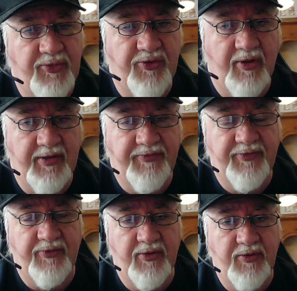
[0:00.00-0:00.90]
Drive
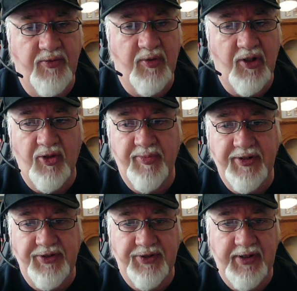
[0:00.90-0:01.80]
Through
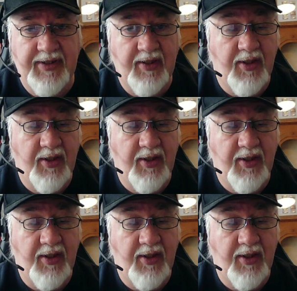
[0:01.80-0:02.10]
RPG,